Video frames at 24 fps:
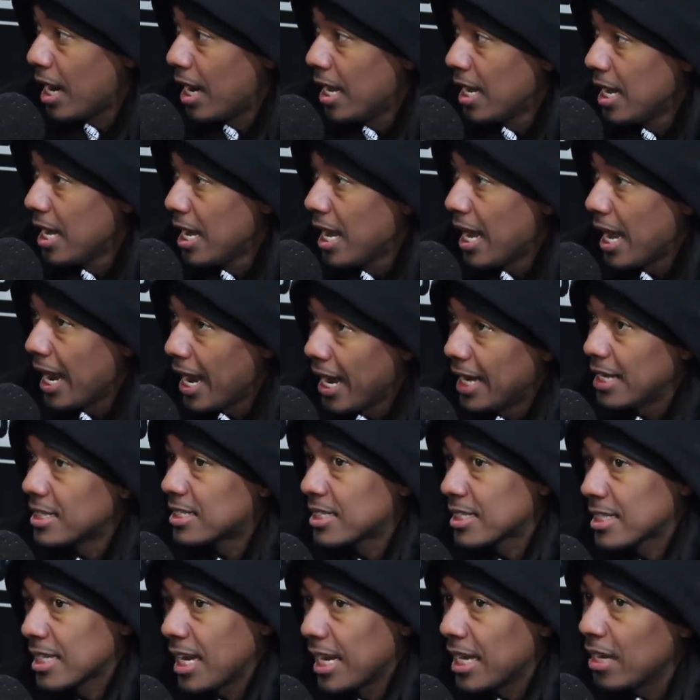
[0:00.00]
and it's
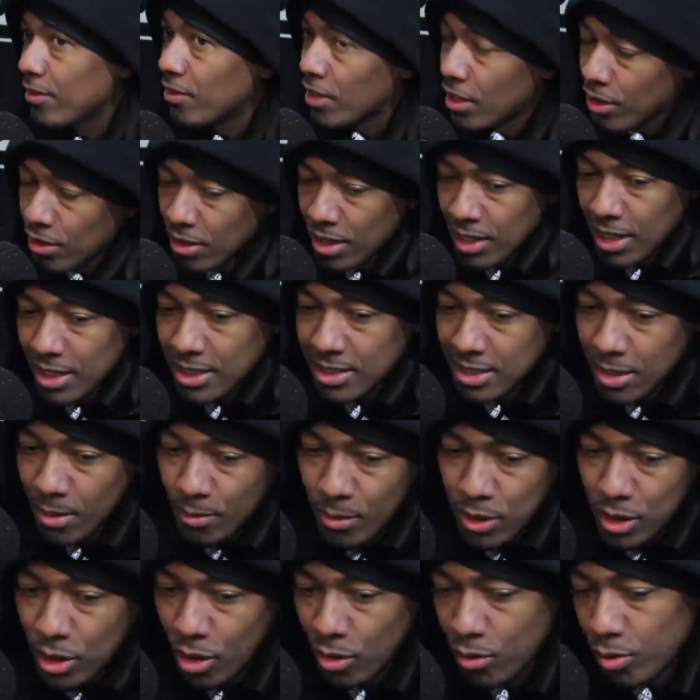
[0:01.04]
just like even in, in, some
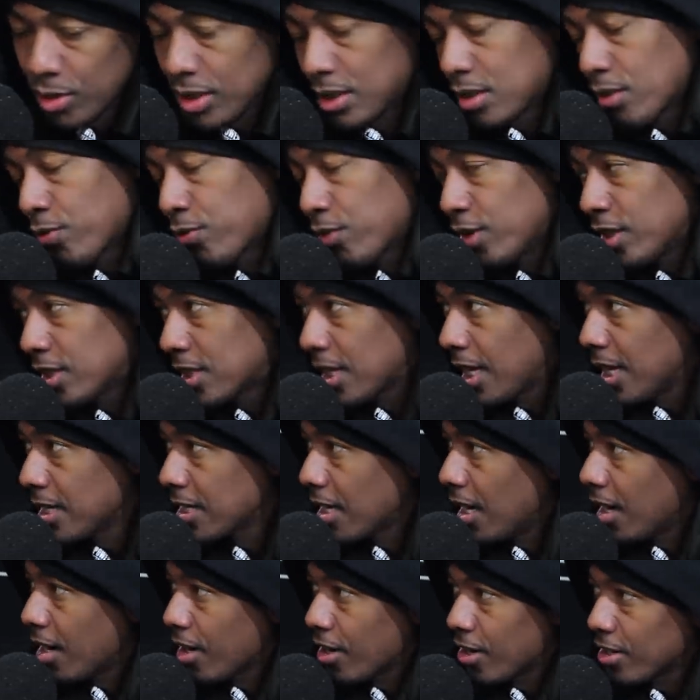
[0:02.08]
of your recent freestyles
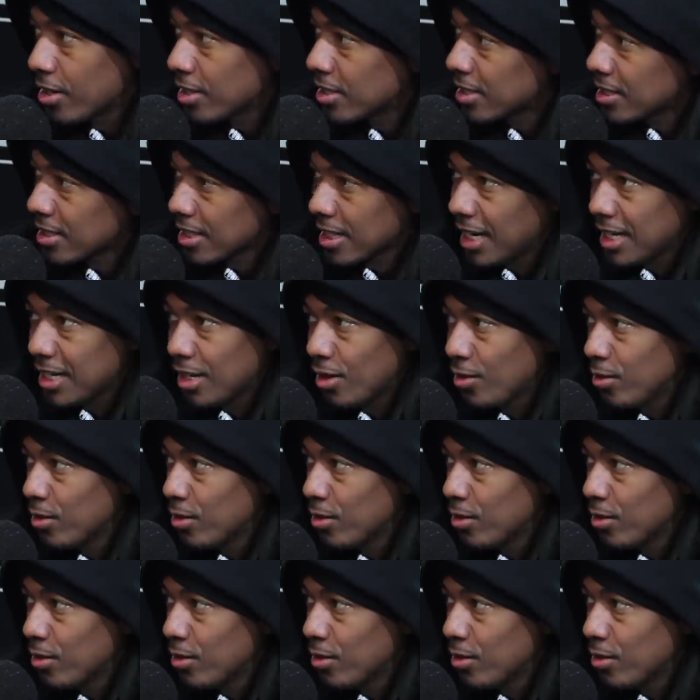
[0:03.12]
I heard, it's just like yo,